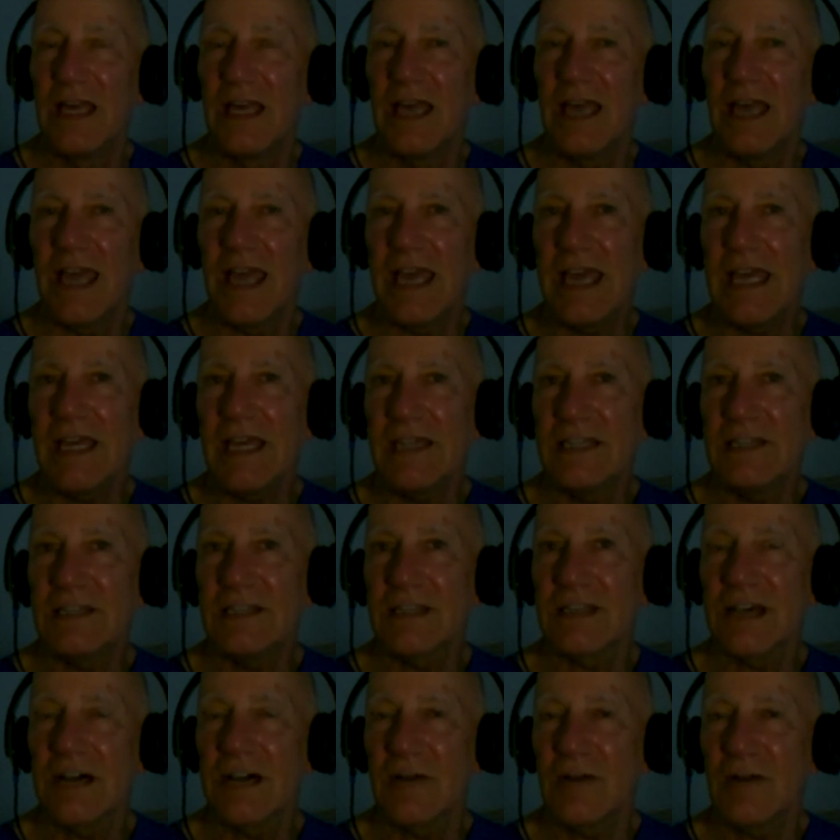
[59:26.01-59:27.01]
and
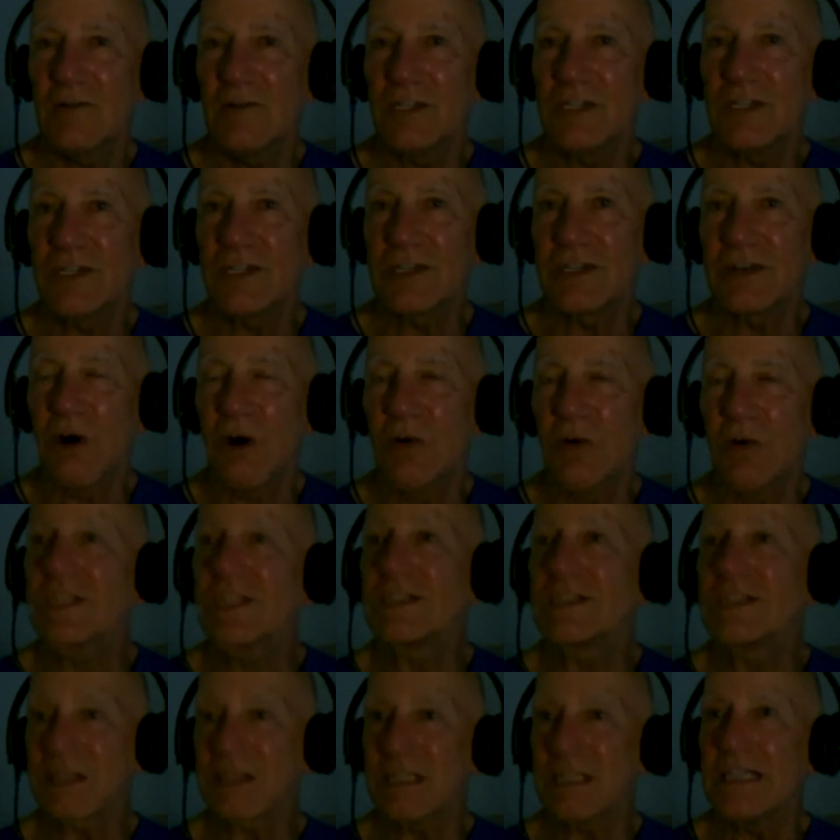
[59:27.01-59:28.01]
uh, we should only
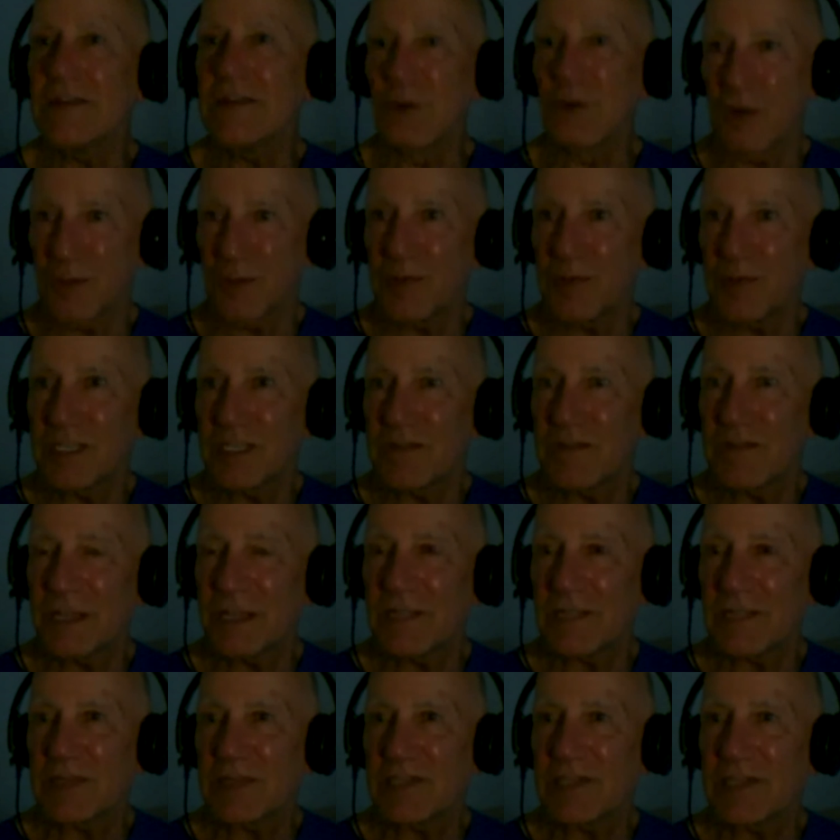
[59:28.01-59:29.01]
see North Pacific
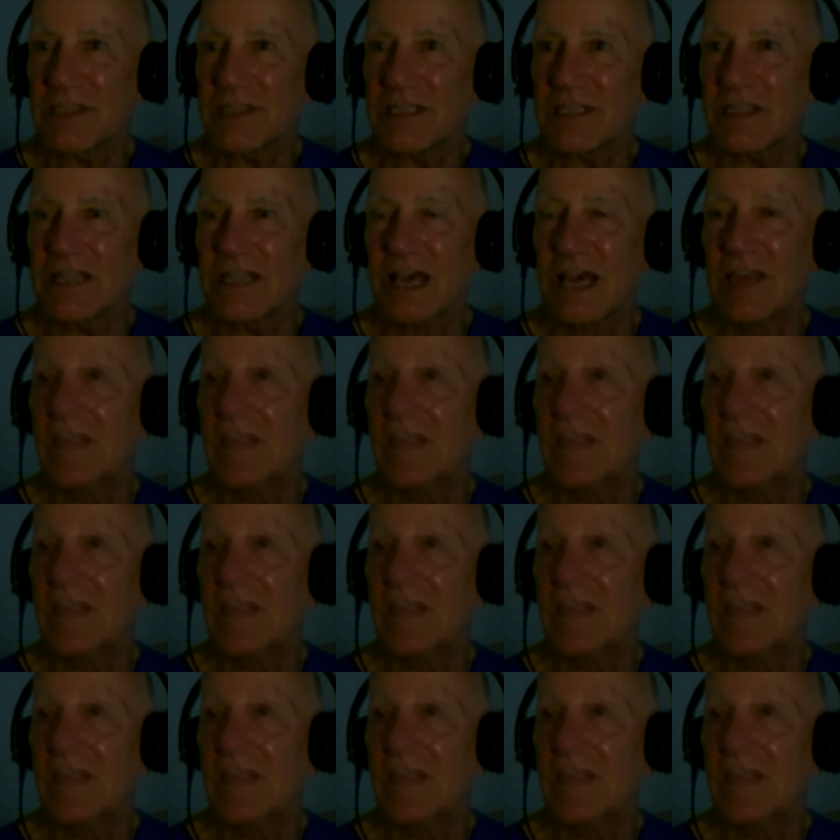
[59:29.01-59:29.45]
species.